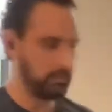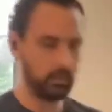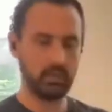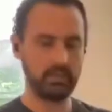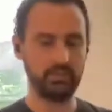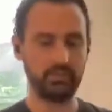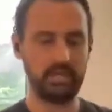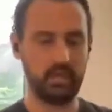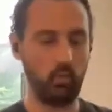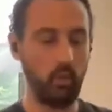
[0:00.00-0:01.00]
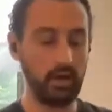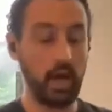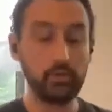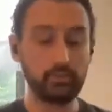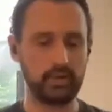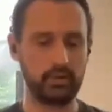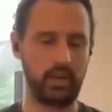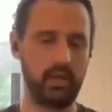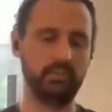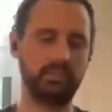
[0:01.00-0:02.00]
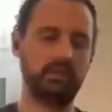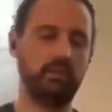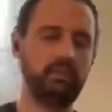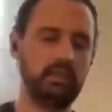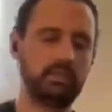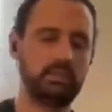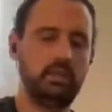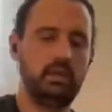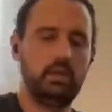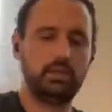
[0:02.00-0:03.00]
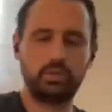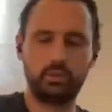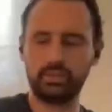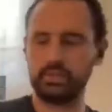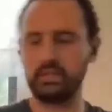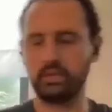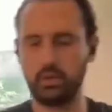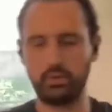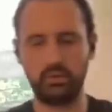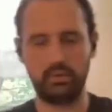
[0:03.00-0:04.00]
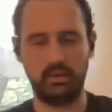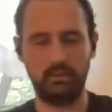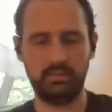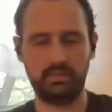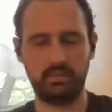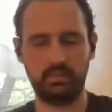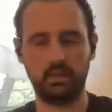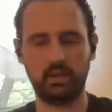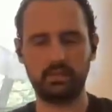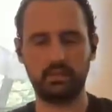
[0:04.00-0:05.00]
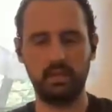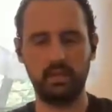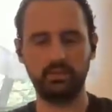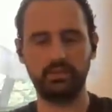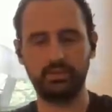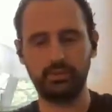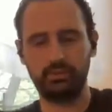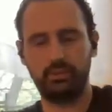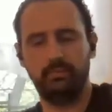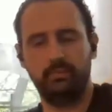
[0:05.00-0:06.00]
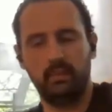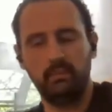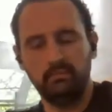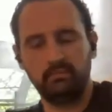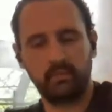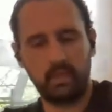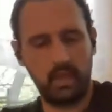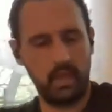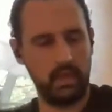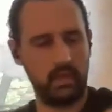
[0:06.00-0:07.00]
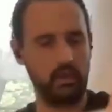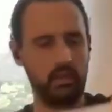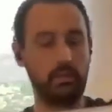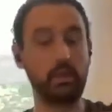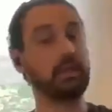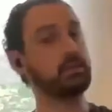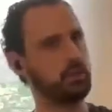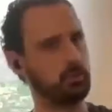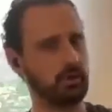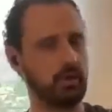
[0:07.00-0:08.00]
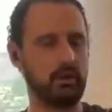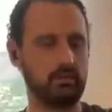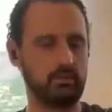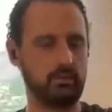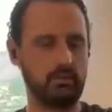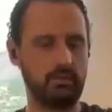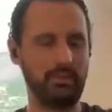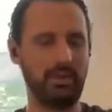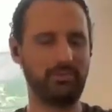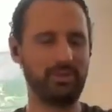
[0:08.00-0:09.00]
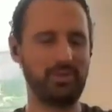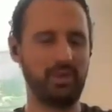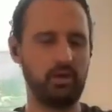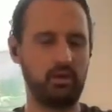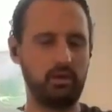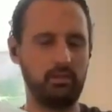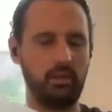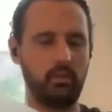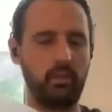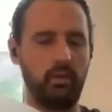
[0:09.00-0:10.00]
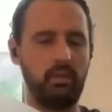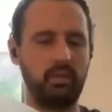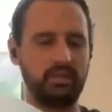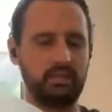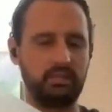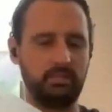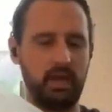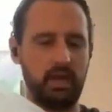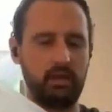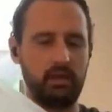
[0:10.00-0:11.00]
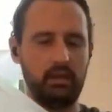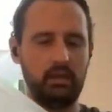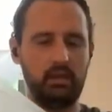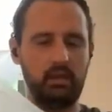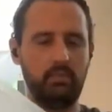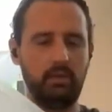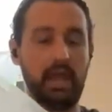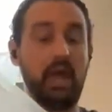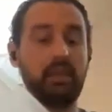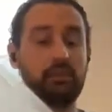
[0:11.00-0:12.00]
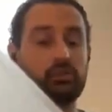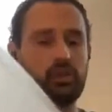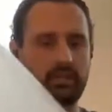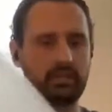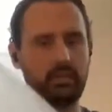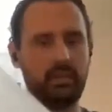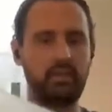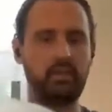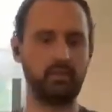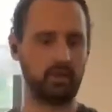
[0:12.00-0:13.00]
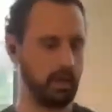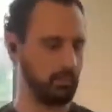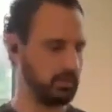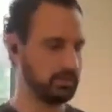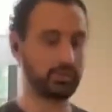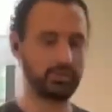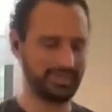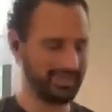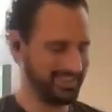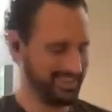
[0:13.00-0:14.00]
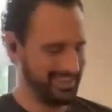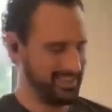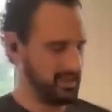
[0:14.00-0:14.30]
I'm going to take 100 grams of these toasted cocoa nibs, toss them into they're not super hot. I'm not worried about melting this bag. But had they just come out of the oven, I would certainly